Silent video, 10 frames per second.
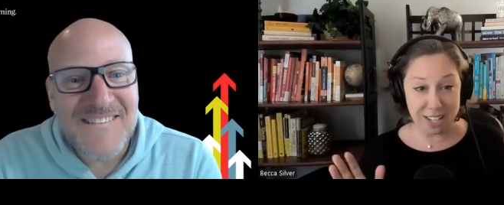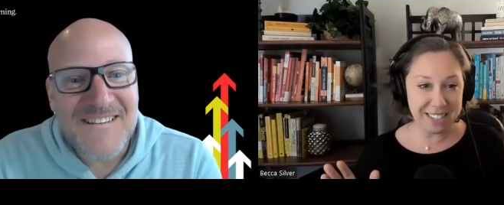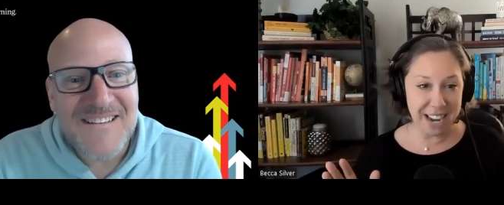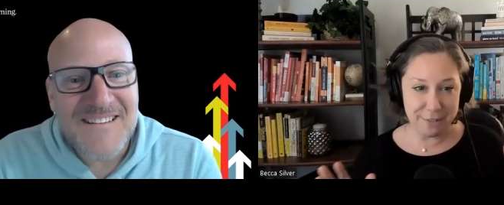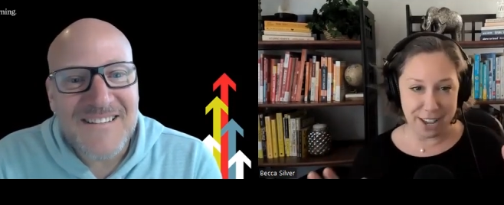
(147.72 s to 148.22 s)

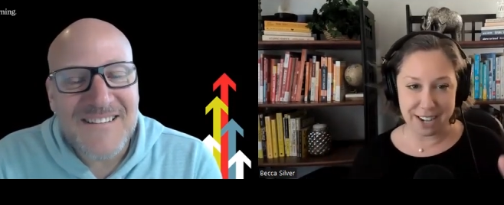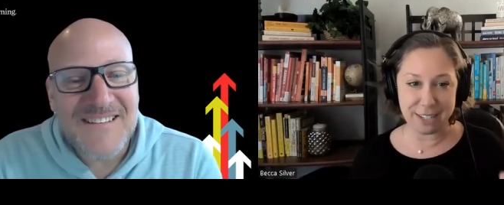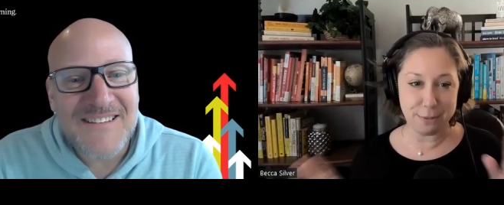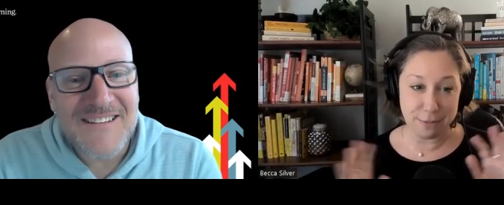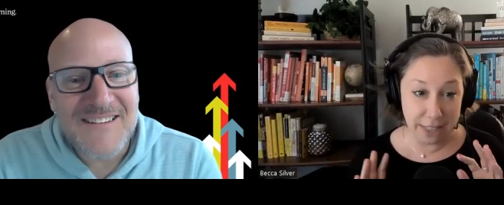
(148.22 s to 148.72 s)
Speaker 1: let's dive
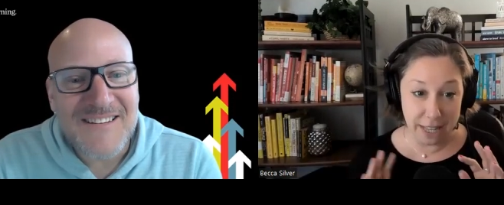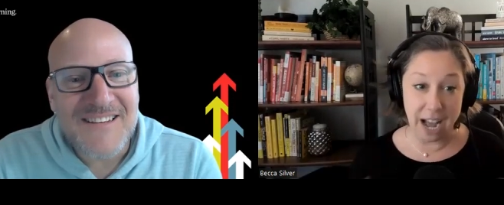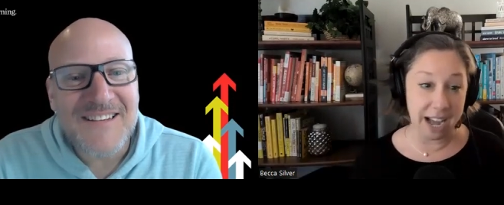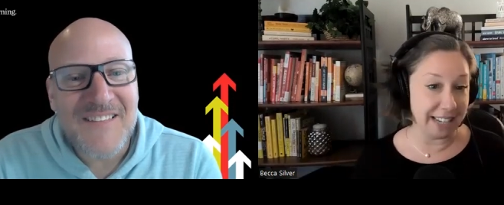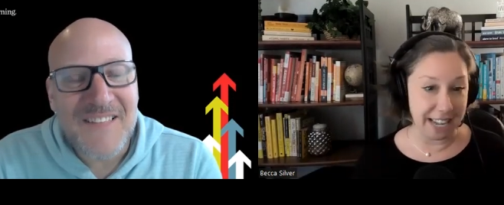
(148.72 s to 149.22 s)
in because we have a
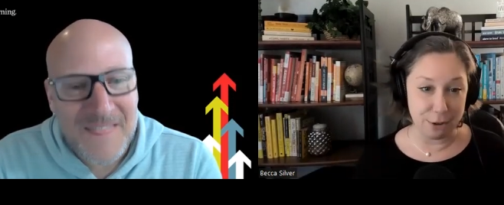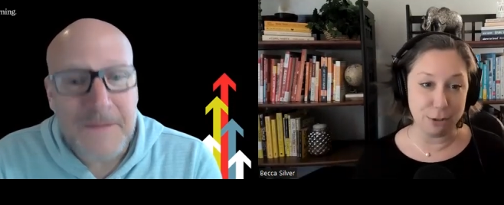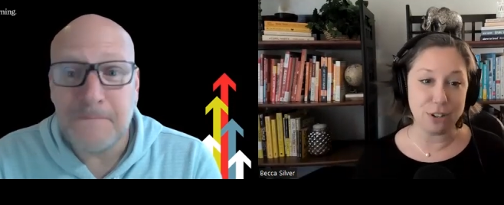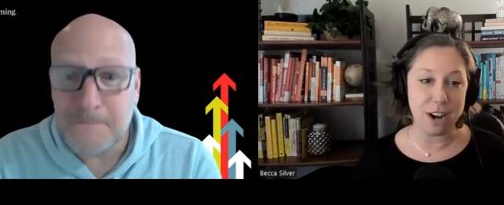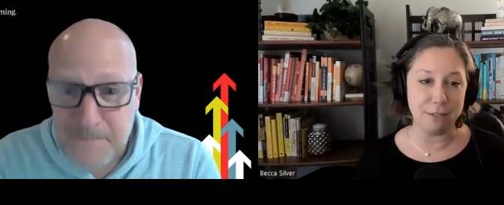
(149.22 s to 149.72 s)
lot
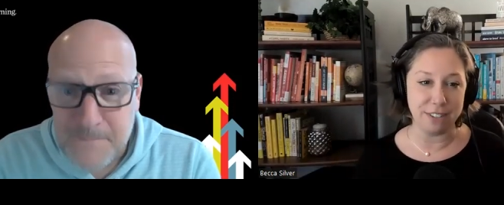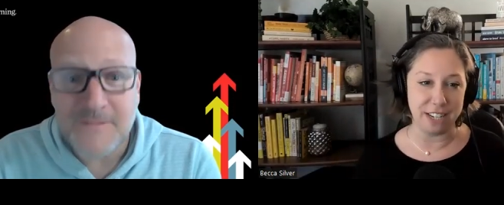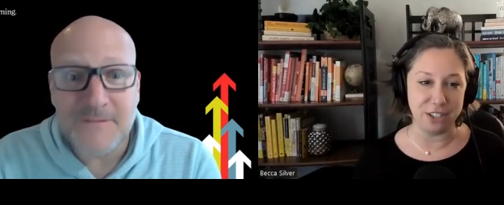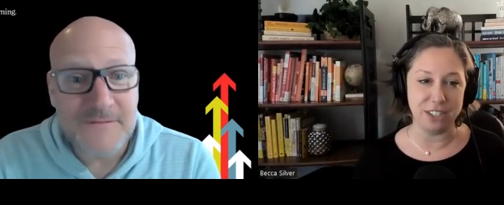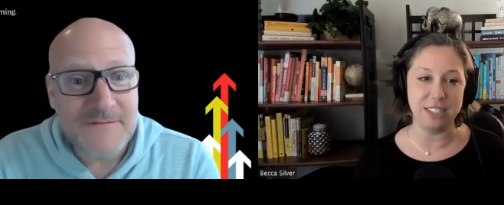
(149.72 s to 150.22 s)
like crucial
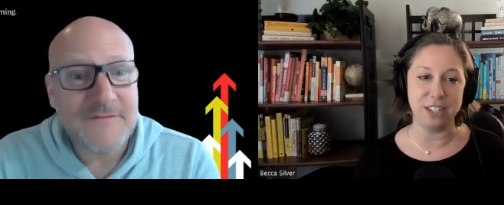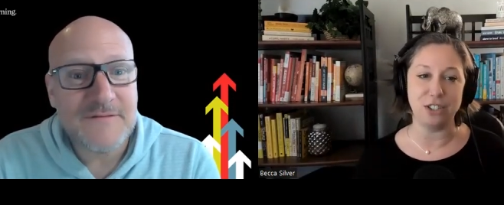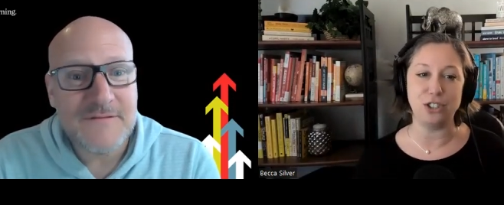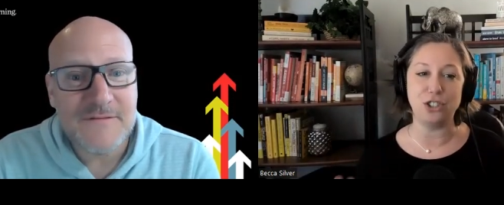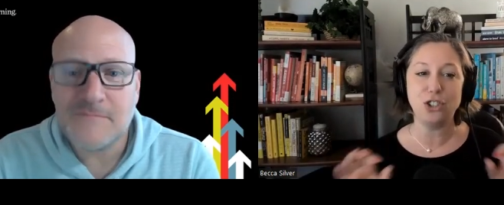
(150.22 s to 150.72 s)
conversations
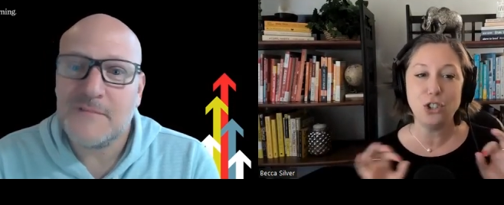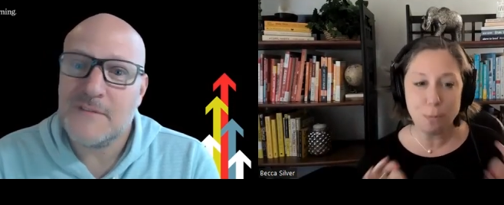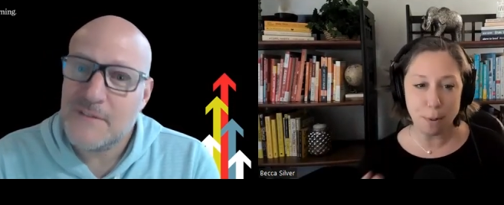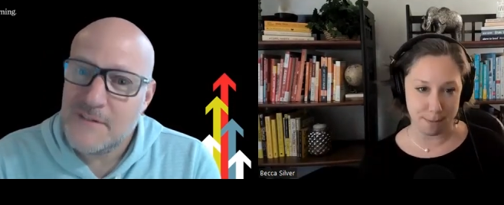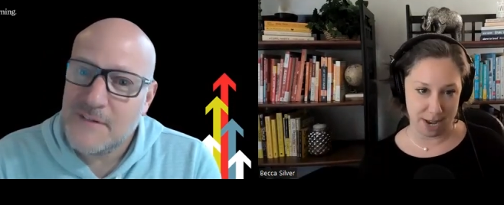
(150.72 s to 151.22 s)
is
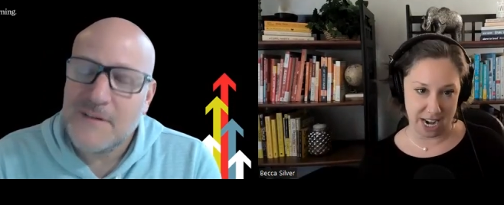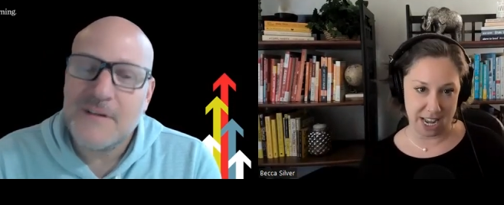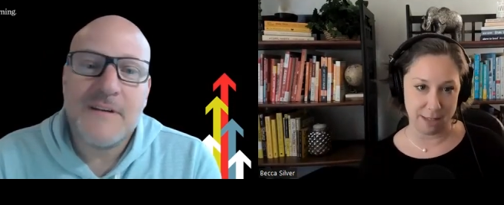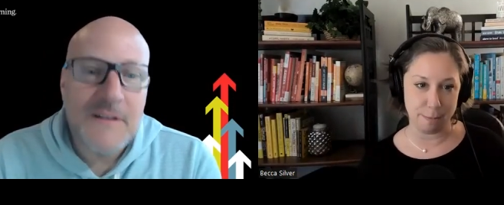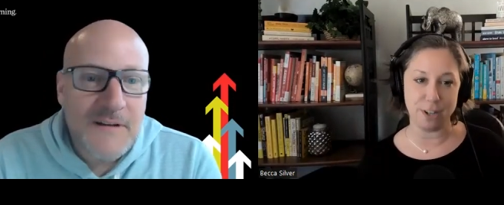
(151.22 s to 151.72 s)
super
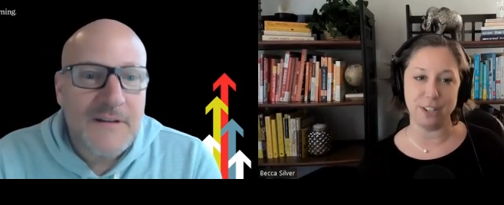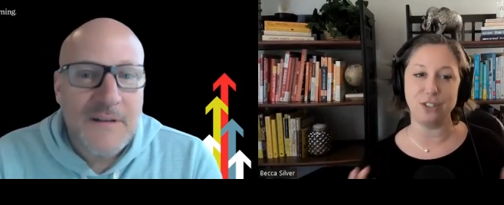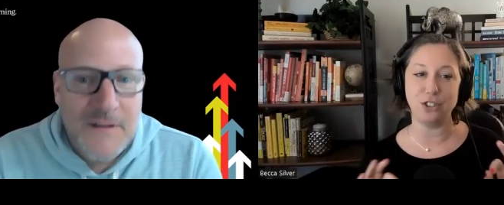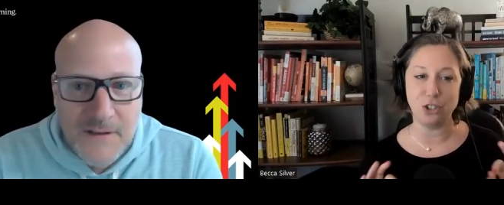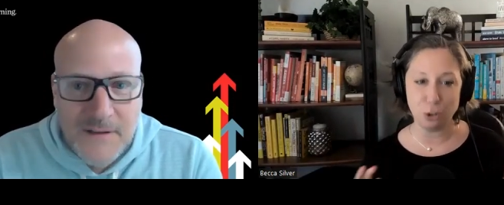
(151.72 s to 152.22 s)
meaty the
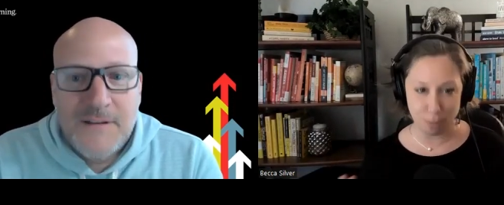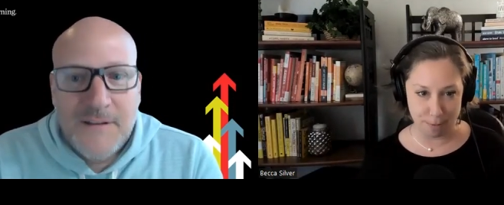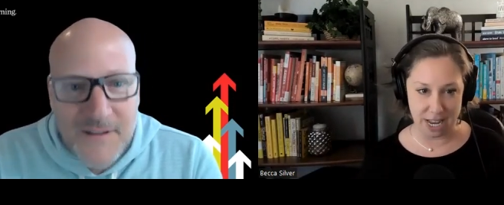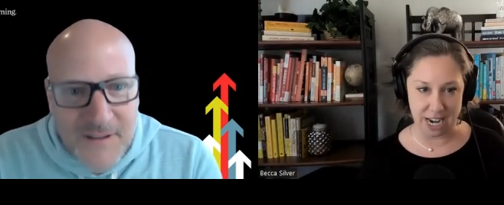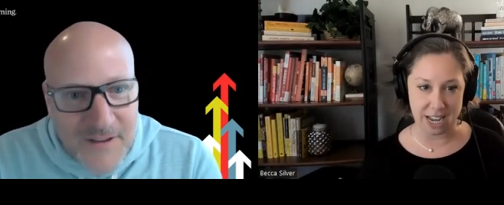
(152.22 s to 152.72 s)
book is
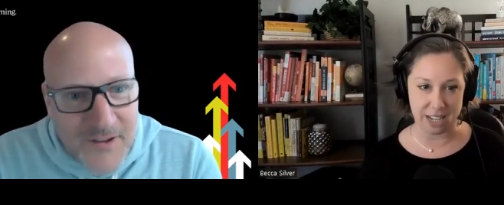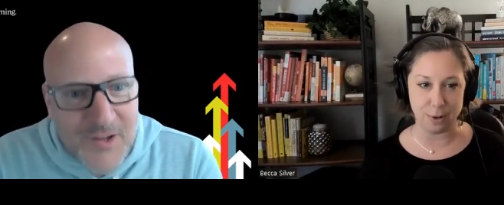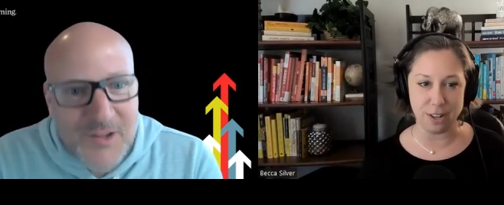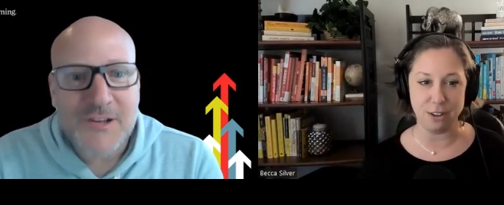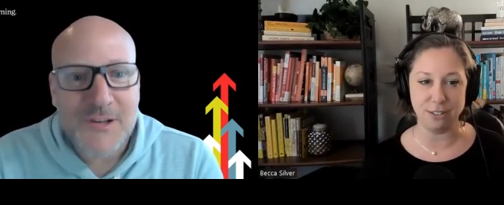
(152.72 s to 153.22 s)
super meaty
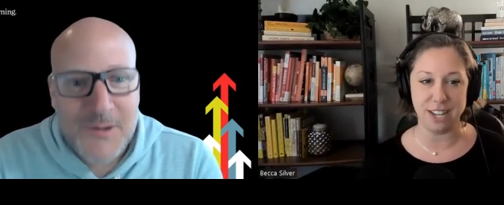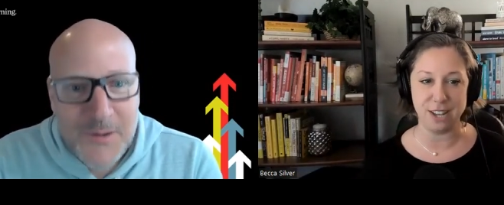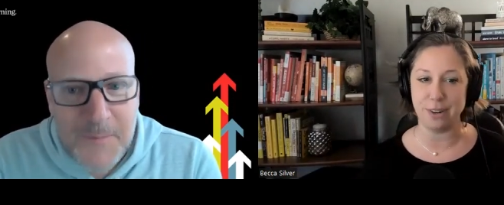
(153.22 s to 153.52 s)
it's one of those